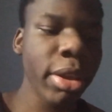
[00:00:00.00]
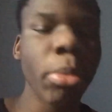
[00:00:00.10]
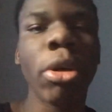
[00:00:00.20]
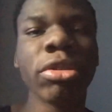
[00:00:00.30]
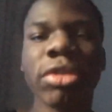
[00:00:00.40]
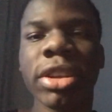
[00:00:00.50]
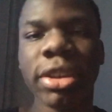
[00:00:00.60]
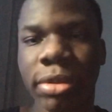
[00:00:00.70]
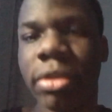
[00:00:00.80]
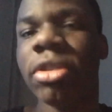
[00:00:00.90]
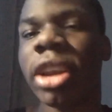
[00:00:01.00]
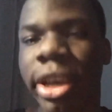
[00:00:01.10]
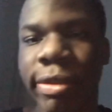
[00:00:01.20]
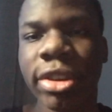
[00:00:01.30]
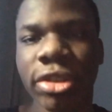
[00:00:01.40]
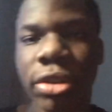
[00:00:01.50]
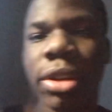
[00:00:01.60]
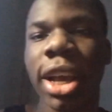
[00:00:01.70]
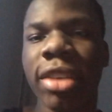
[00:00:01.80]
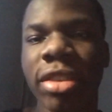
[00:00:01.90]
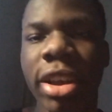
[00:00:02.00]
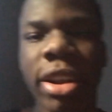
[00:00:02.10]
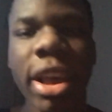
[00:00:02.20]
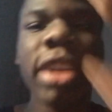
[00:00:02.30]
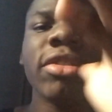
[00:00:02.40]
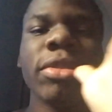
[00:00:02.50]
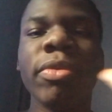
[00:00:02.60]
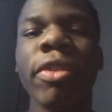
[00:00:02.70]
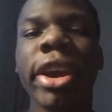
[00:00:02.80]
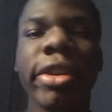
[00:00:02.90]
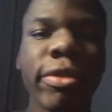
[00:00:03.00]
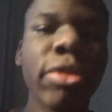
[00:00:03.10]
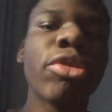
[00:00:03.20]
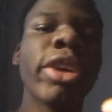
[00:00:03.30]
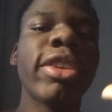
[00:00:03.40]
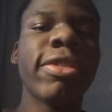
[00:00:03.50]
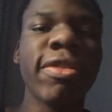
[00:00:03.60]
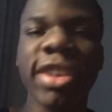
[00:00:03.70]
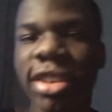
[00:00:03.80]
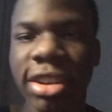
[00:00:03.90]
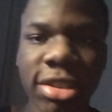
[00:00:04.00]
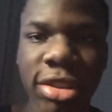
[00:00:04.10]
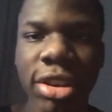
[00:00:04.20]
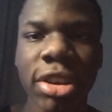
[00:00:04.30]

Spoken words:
Mostly Sonic Adventure 2, like I said, has some very strange physics.